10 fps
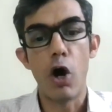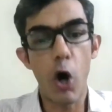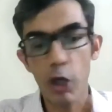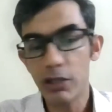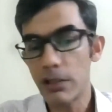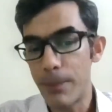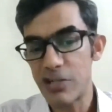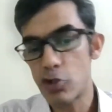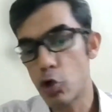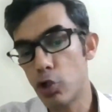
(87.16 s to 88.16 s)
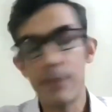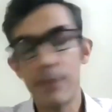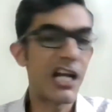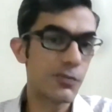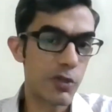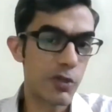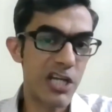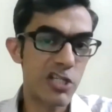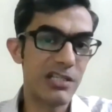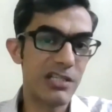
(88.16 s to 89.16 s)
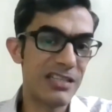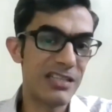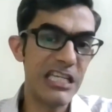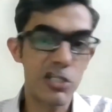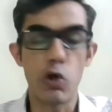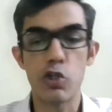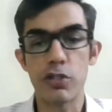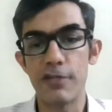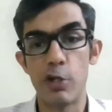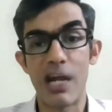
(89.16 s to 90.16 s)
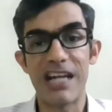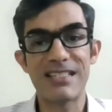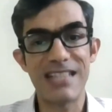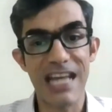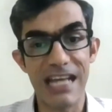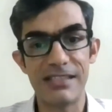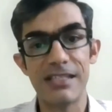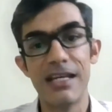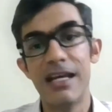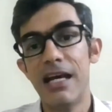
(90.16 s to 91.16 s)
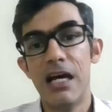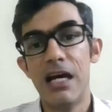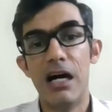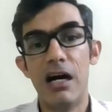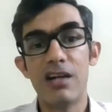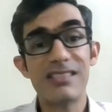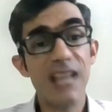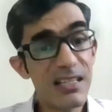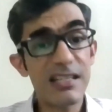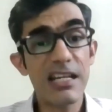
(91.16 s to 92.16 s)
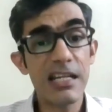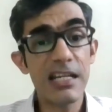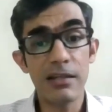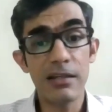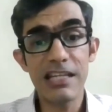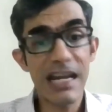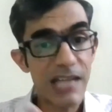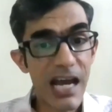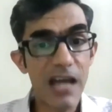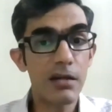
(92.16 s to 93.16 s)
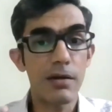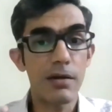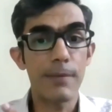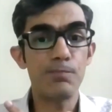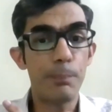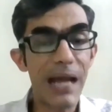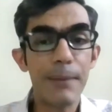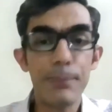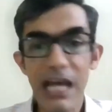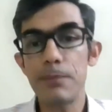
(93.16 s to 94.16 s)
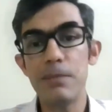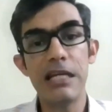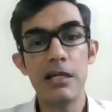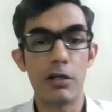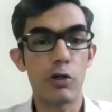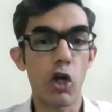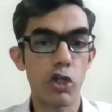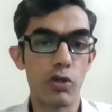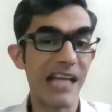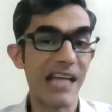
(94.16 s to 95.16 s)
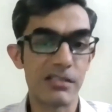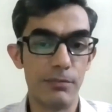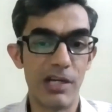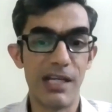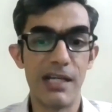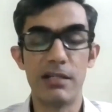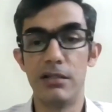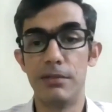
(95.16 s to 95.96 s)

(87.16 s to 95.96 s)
all the petroleum transportation in the East Coast of the United States. Resulted in the entire pipeline being caught to ransom, right?